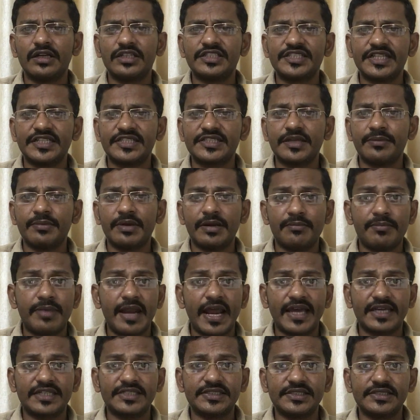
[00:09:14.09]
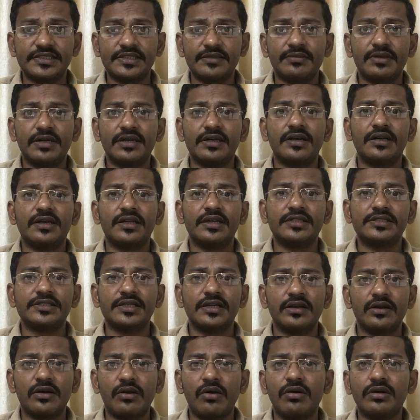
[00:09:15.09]
sesame, black sesame contains
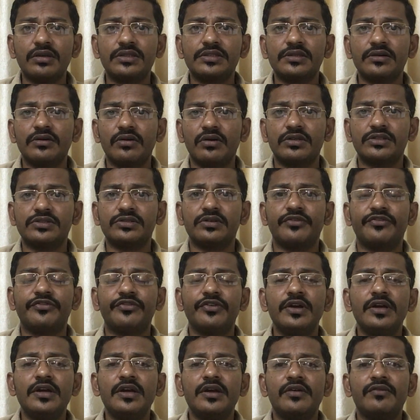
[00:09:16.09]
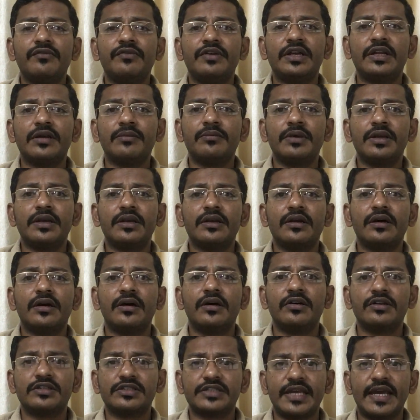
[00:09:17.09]
lots of vitamin,
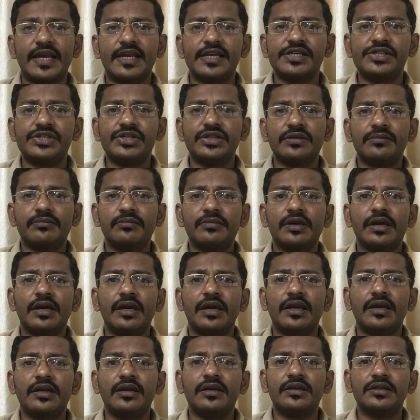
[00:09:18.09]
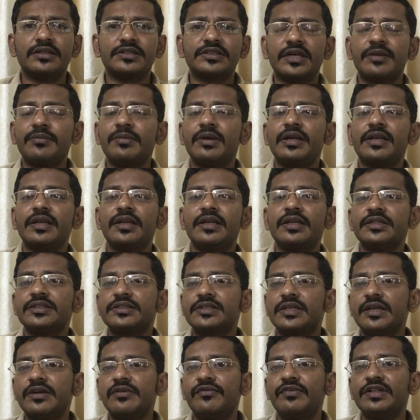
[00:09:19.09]
calcium, and
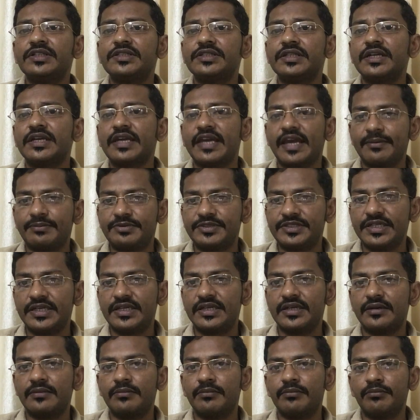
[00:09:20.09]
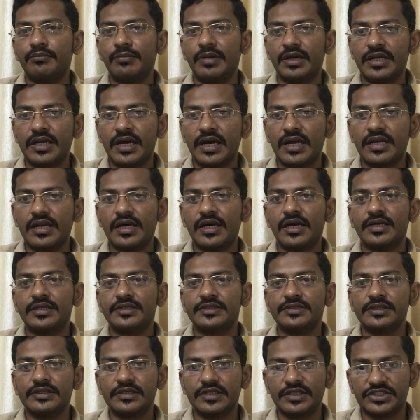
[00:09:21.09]
simultaneously we see capsicum,
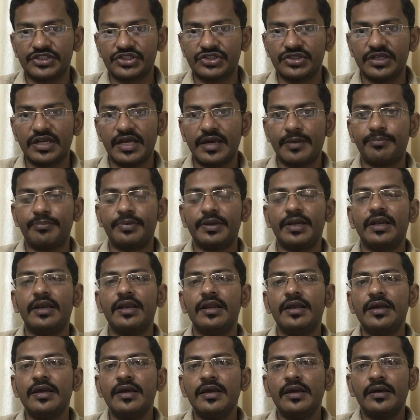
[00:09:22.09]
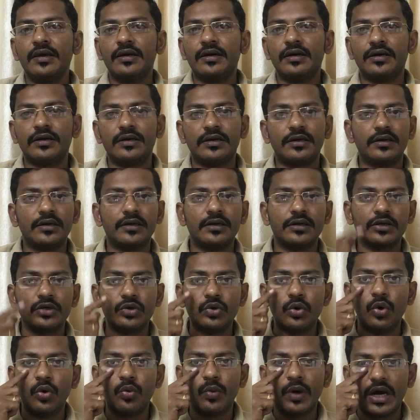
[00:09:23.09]
bananas, custard apple,
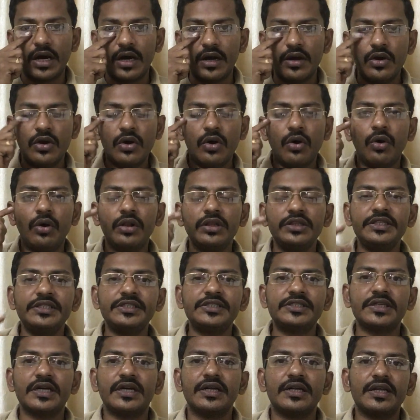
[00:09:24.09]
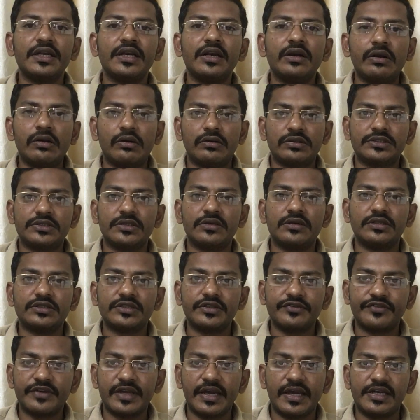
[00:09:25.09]
guava, all these contain lots and
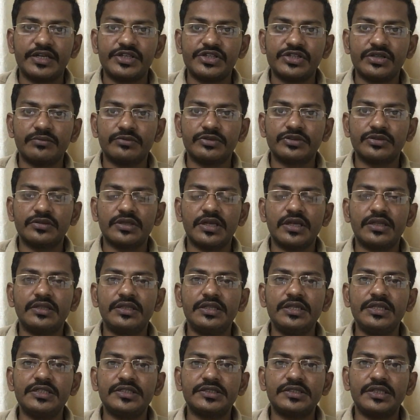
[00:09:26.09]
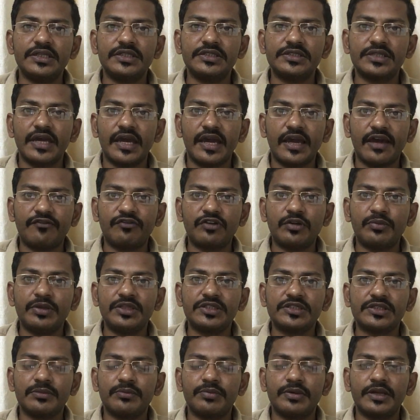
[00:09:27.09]
lots of calcium. So that these things have to
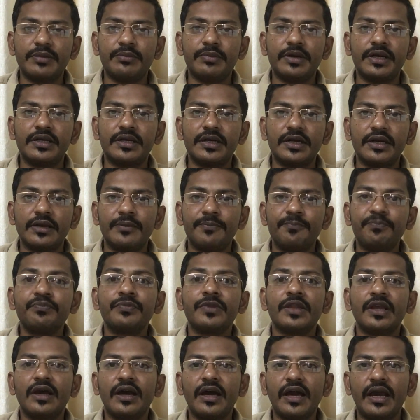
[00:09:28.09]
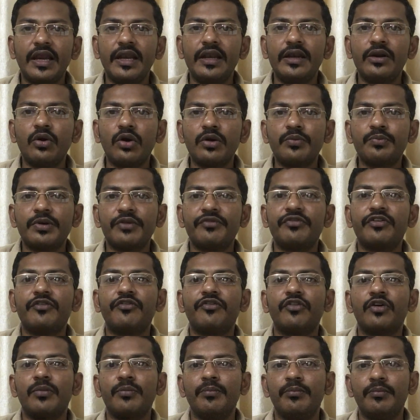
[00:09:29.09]
be supplemented. I'll not prefer
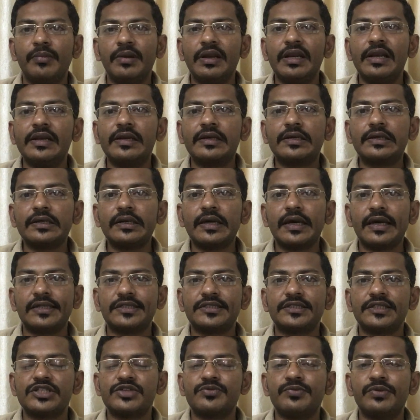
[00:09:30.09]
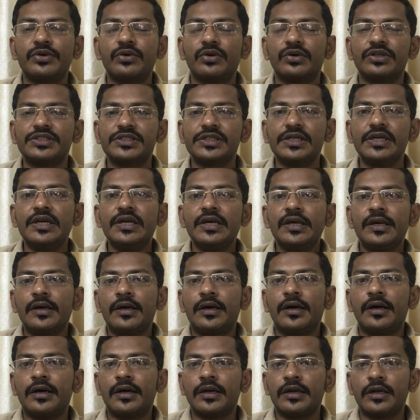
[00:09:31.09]
for milk as such, because
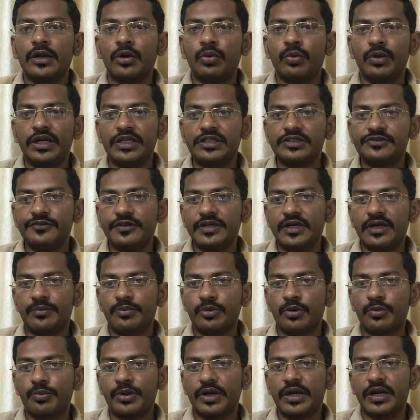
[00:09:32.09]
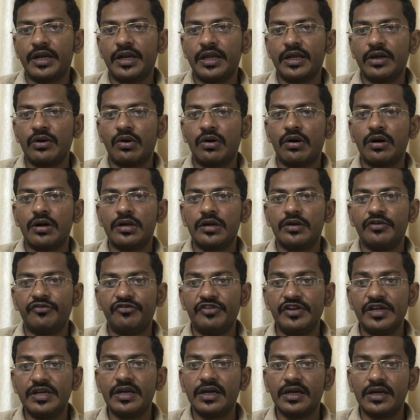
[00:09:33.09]
nowadays we are propagating on a
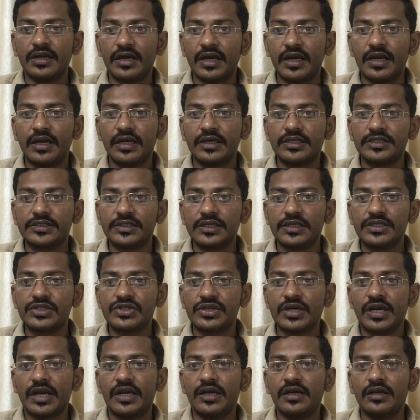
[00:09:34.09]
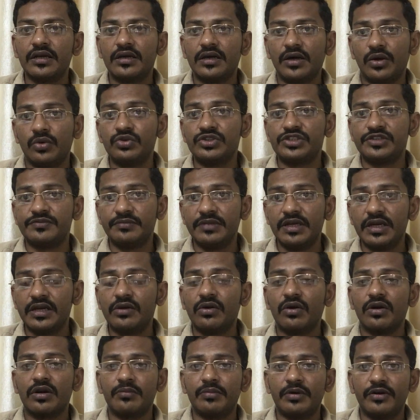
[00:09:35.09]
vegan diet as such, and cow's
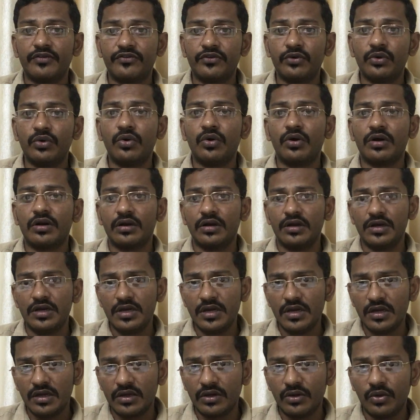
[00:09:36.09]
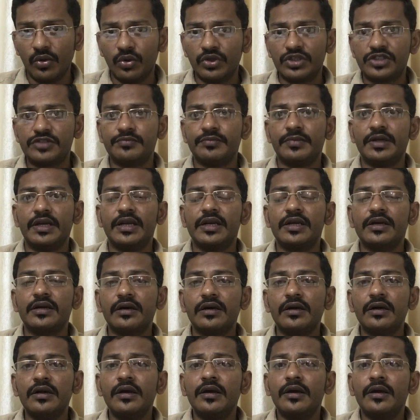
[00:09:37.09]
milk or a buffalo or a goat's milk
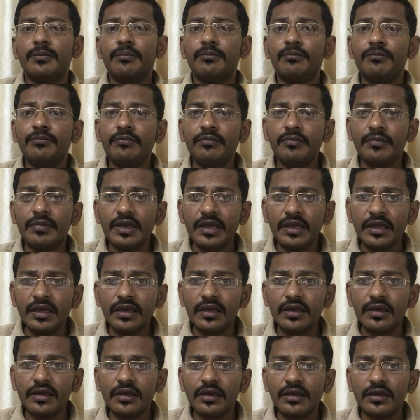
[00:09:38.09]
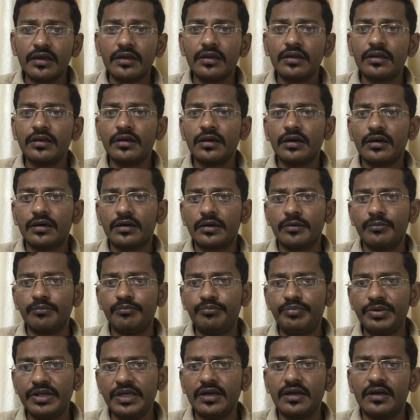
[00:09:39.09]
may
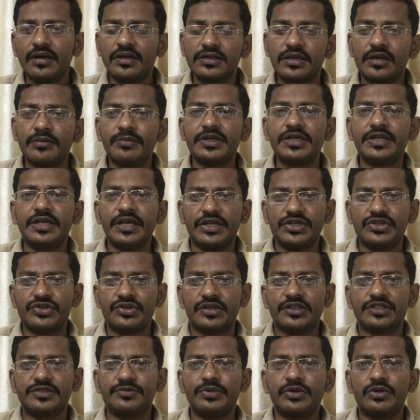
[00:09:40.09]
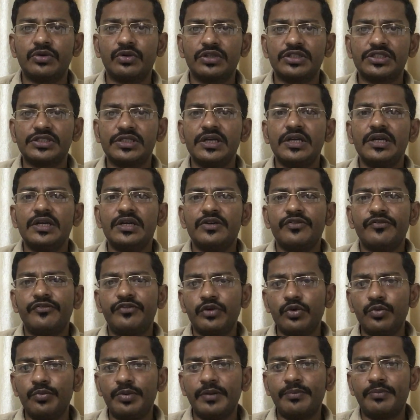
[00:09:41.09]
be a little bit dangerous, because
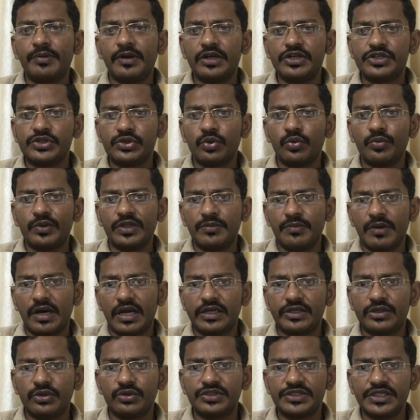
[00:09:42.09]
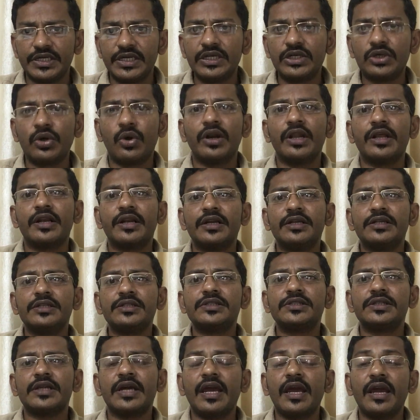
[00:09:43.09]
few people show with maltose
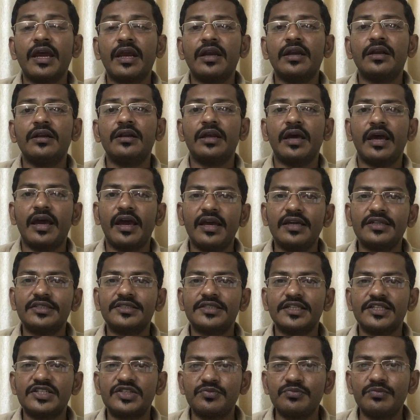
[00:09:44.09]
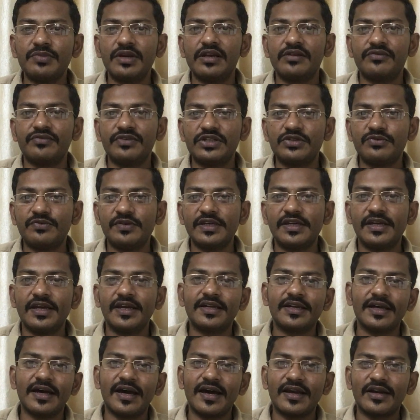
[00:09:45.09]
intolerance, and as such milk which we
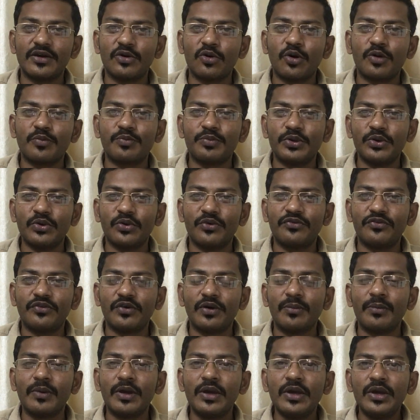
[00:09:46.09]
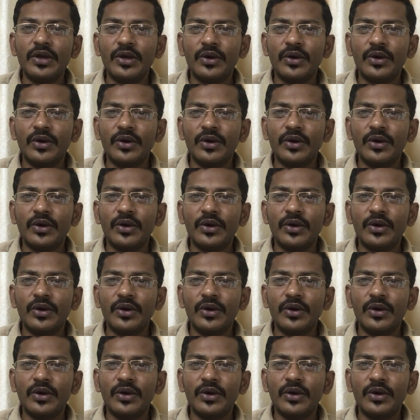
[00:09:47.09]
get are not pure form.